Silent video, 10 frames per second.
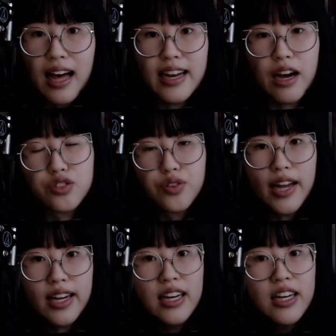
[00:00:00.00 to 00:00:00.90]
and I'll
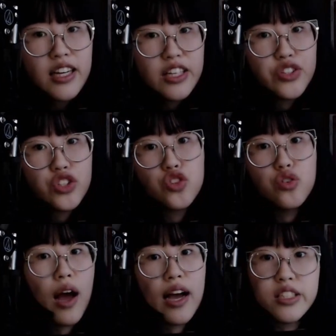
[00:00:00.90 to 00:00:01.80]
try to
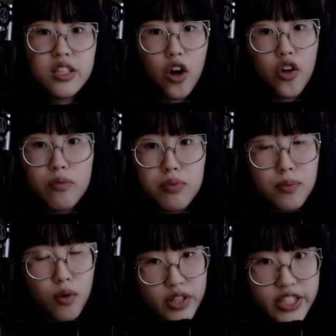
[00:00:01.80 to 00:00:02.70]
construct all the
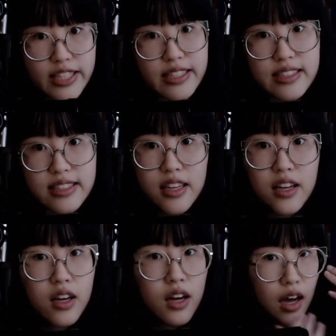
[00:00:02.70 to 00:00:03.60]
proportions
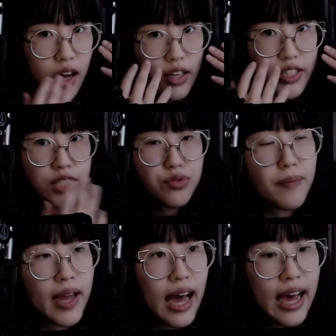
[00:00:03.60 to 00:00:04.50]
just with
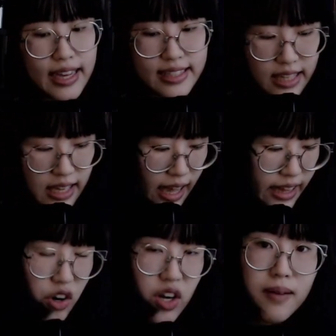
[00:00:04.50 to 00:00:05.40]
my eyes,
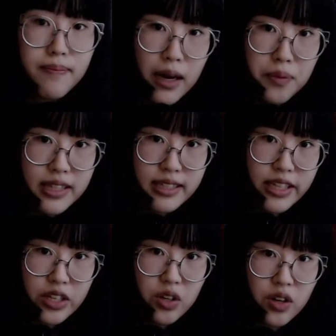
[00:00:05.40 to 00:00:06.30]
and then I'll come back with the
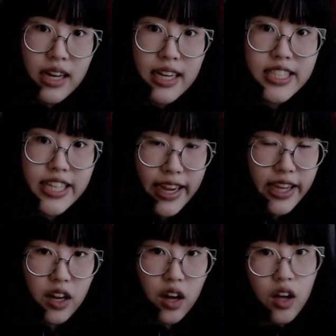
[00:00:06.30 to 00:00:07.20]
needle, check
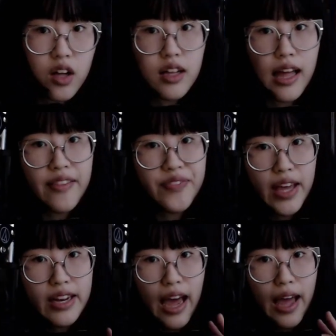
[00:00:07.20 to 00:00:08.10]
it all, and
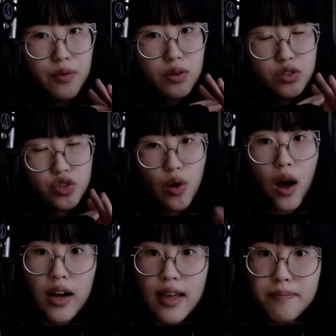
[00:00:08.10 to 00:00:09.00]
then I will
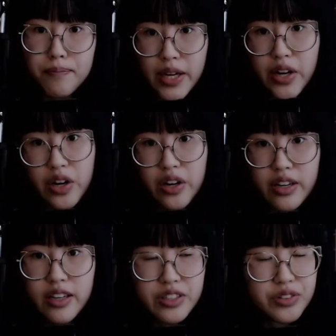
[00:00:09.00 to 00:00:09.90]
draw it bigger
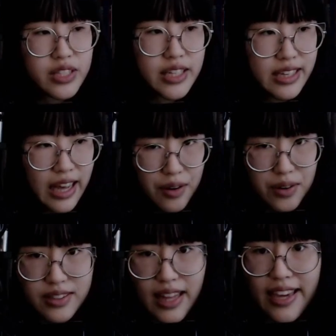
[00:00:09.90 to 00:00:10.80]
using
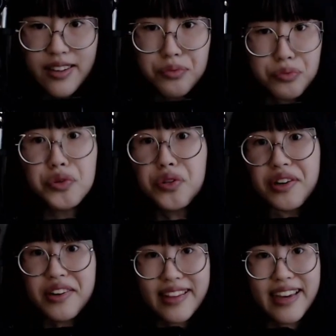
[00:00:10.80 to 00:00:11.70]
our
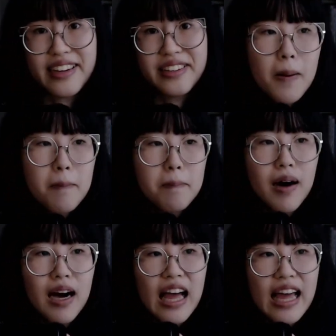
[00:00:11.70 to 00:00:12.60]
ruler thing.
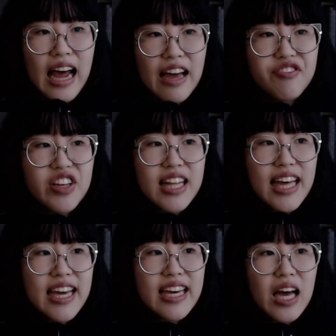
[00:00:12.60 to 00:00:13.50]
But I feel
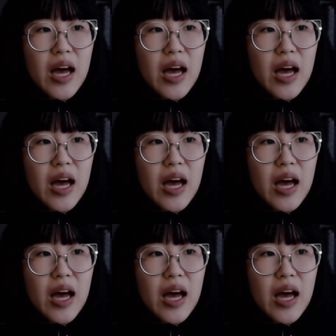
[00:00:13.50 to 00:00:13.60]
like